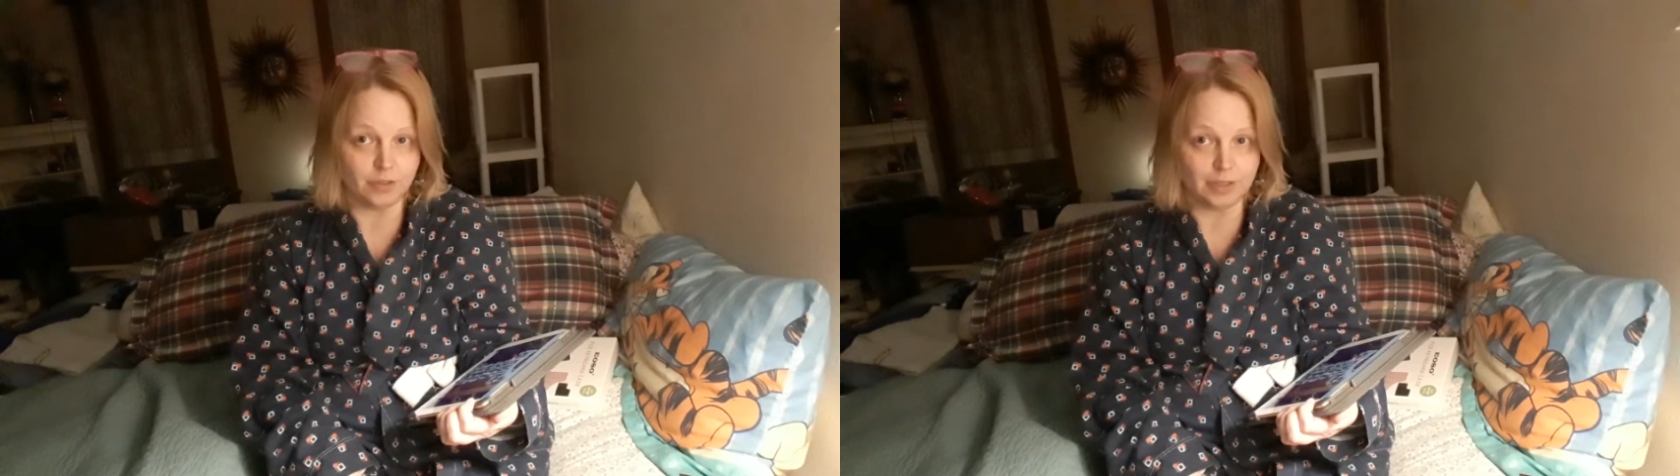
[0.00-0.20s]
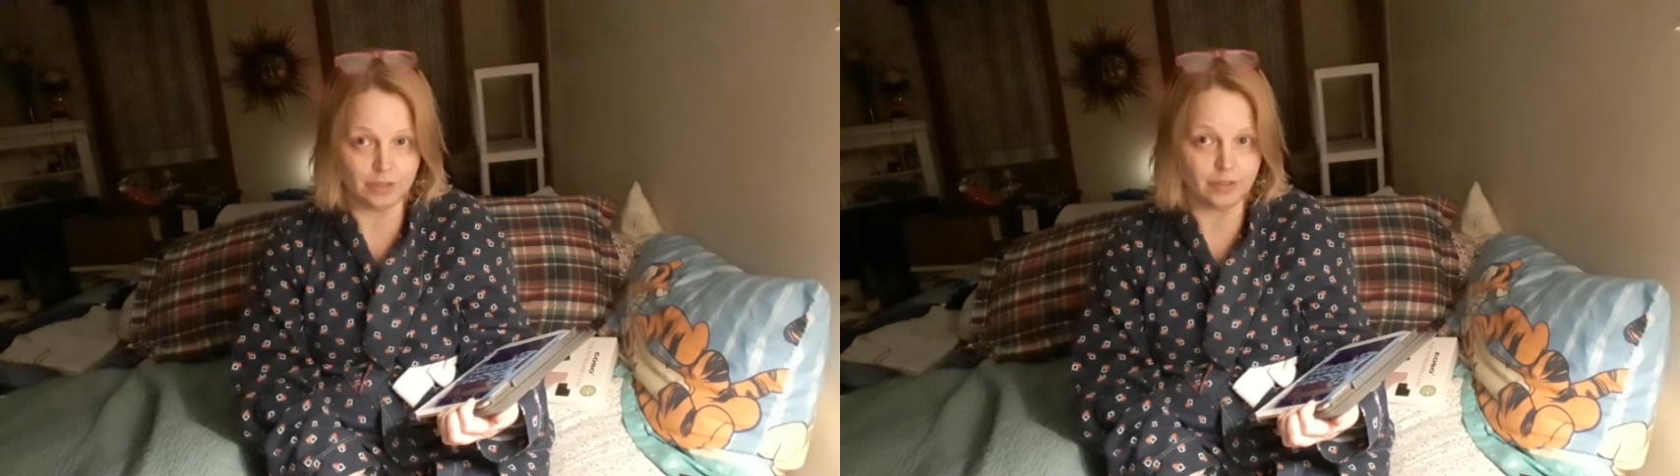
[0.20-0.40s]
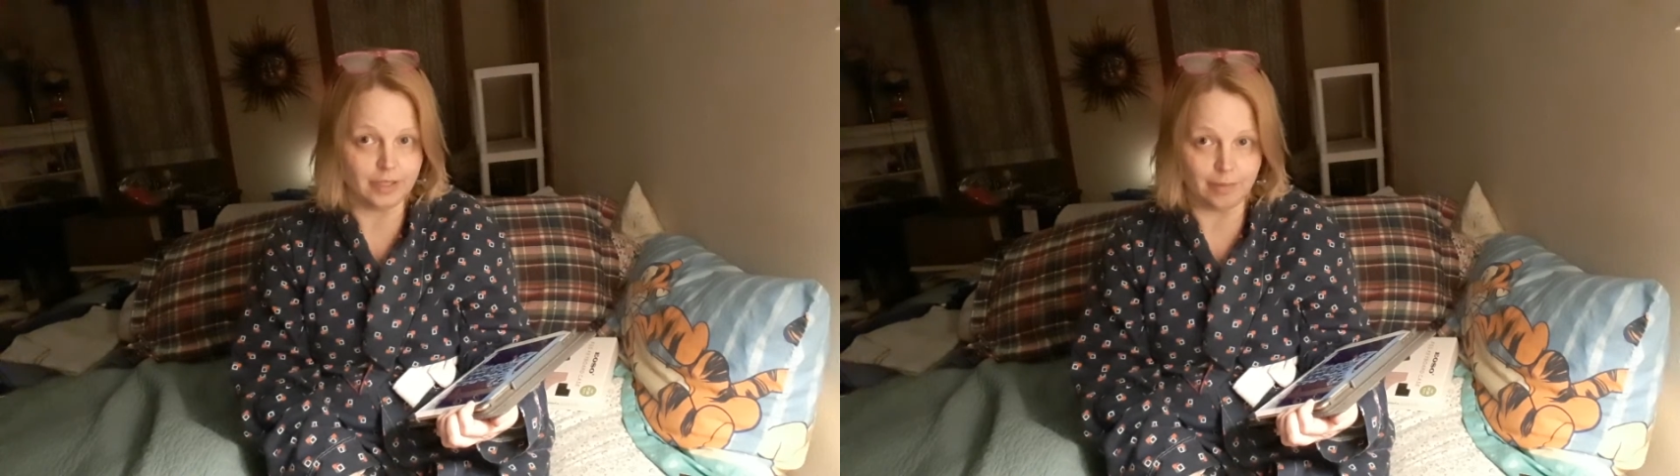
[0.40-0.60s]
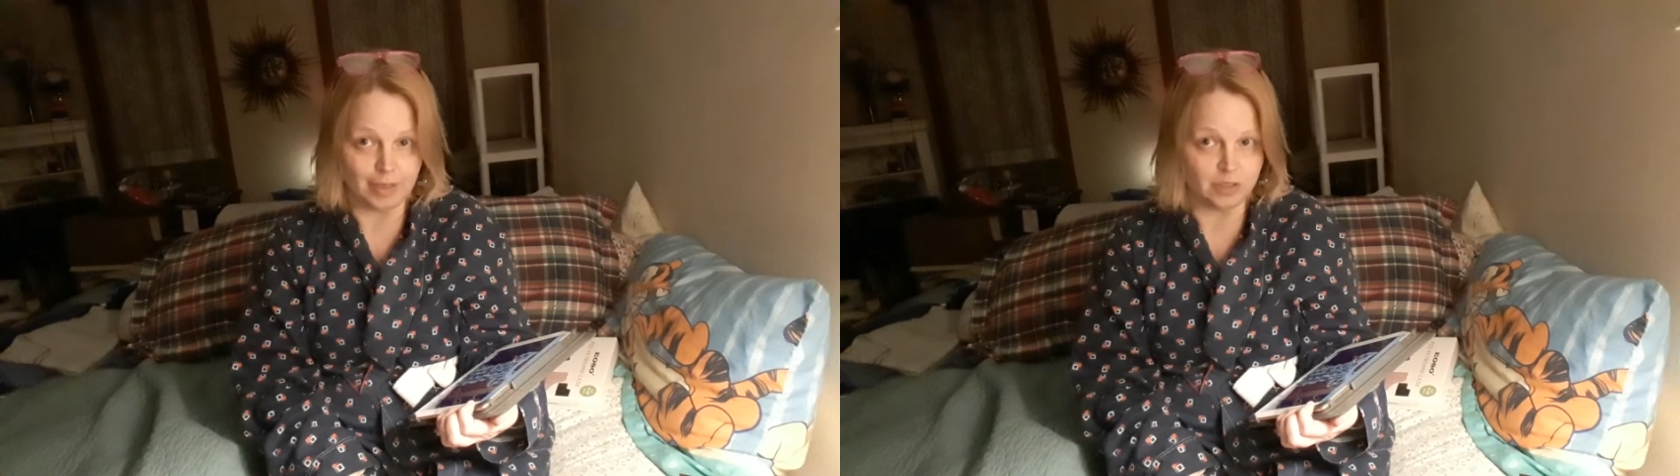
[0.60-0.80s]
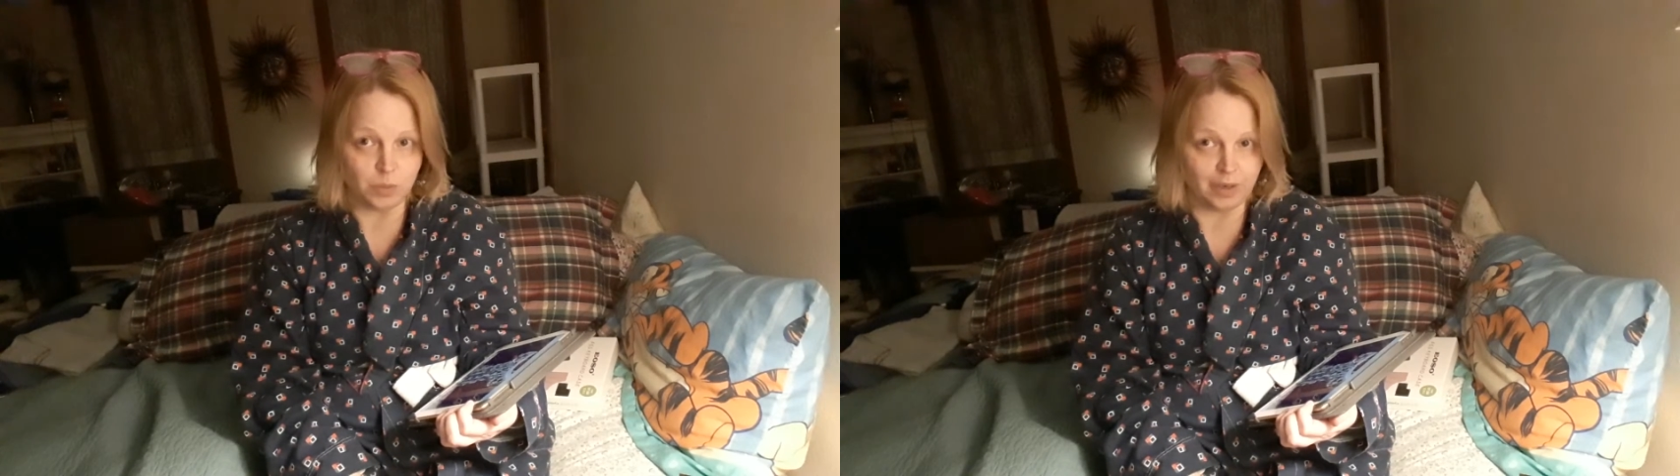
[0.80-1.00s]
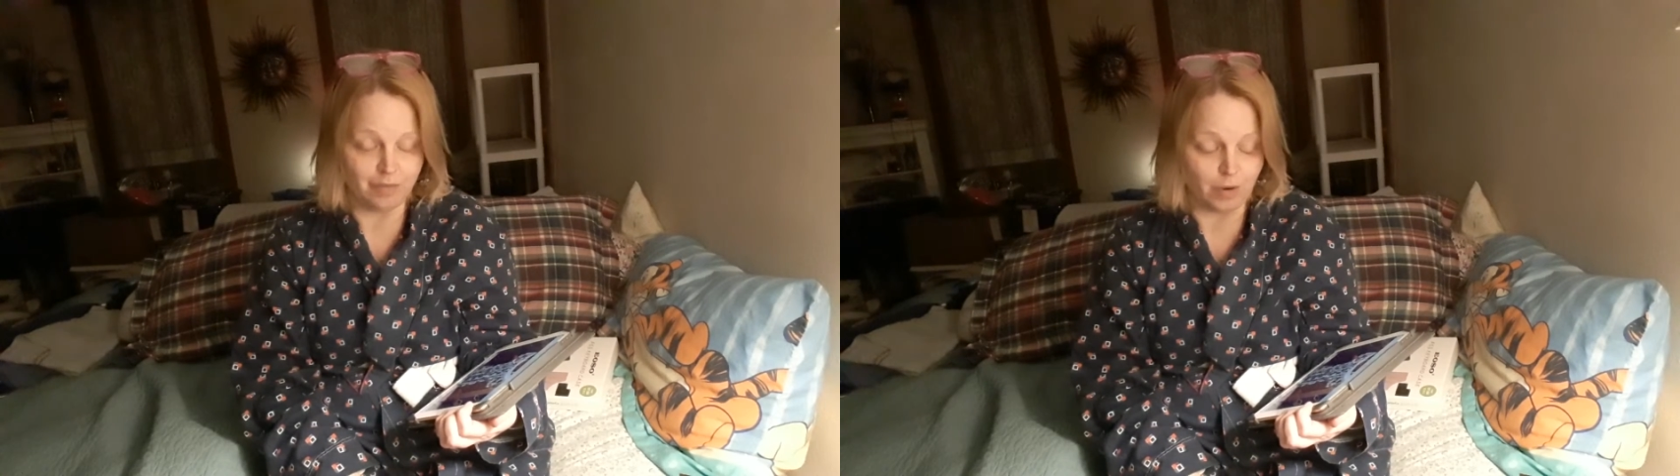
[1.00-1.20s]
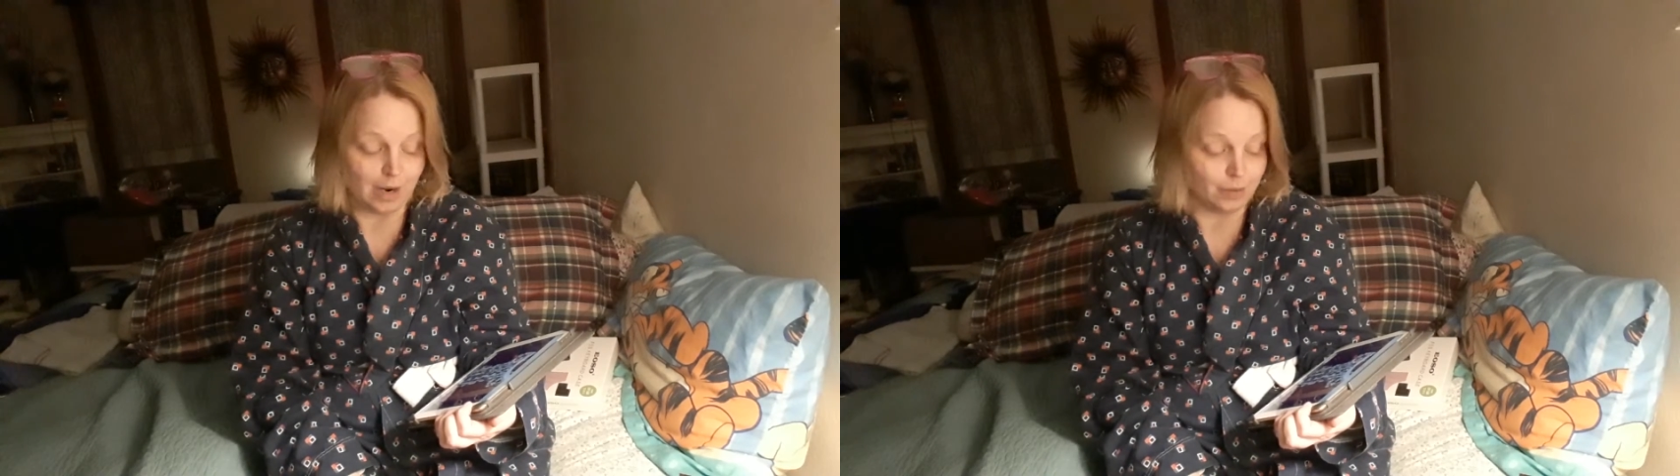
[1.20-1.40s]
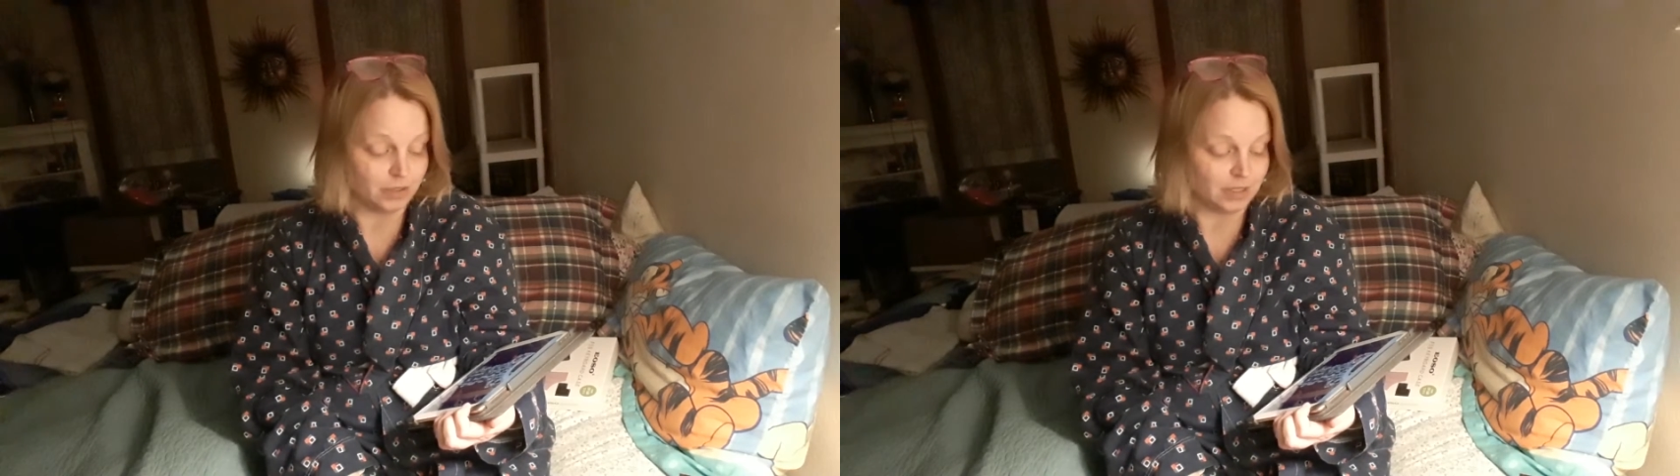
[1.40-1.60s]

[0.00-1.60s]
literally about 24 hours.